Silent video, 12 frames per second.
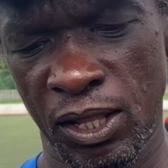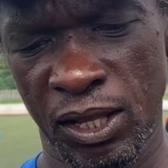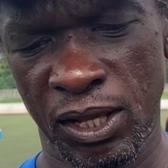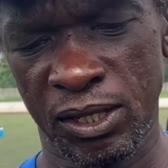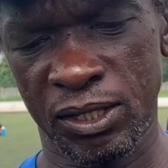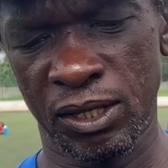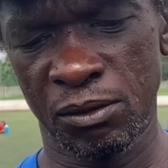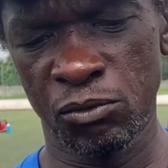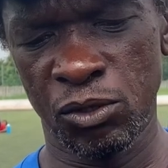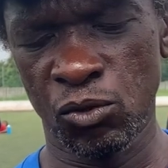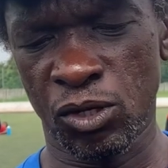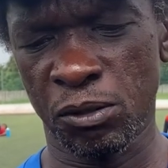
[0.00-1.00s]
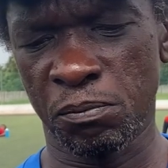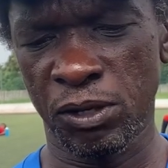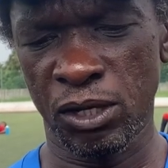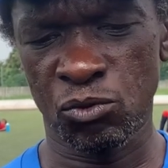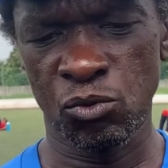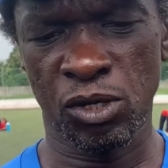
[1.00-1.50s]
Like we look at
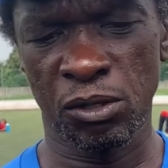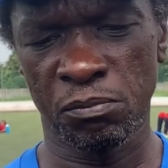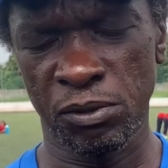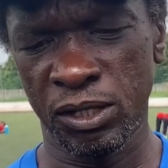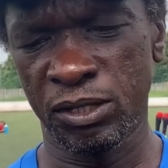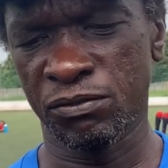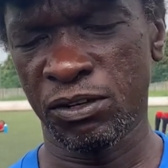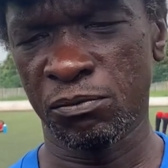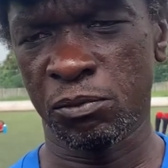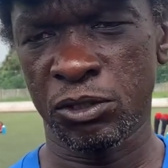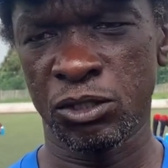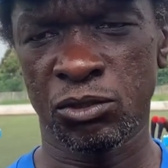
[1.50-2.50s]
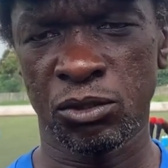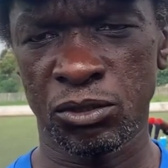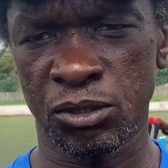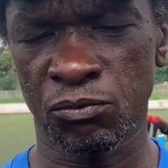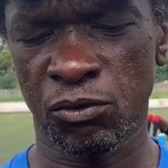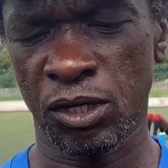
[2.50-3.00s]
players who can play different positions.